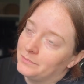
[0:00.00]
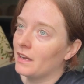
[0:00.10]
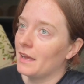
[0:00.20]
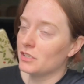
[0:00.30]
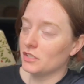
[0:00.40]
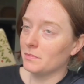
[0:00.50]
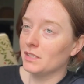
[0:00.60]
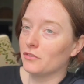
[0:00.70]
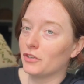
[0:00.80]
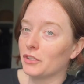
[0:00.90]
I just
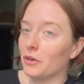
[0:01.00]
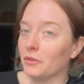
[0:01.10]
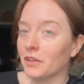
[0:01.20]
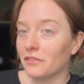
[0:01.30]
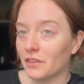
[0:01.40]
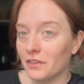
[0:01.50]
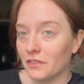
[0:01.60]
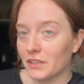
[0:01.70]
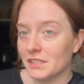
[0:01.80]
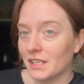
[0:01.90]
made granola for the
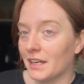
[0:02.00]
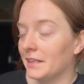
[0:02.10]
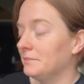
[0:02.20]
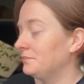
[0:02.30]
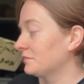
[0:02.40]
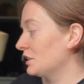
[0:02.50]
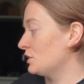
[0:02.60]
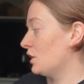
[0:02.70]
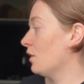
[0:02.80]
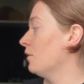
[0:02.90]
first time,
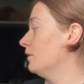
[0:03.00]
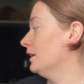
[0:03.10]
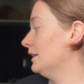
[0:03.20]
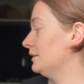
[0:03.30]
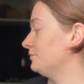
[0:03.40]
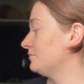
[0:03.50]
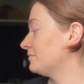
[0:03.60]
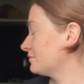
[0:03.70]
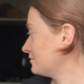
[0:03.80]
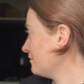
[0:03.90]
so
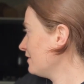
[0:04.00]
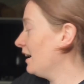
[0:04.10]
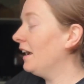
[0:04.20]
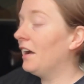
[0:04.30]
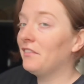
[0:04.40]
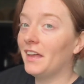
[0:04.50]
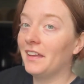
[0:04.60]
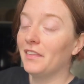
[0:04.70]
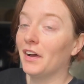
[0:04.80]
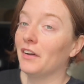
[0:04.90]
I have that
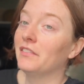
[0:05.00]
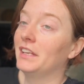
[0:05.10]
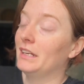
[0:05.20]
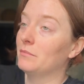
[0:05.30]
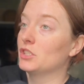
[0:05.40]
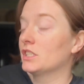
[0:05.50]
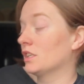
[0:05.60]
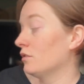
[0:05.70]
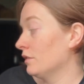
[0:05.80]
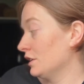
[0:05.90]
in the oven, and I'm just
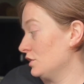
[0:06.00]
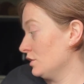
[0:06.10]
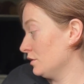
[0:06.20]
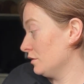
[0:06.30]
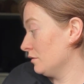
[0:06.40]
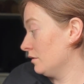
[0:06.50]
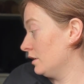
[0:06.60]
going to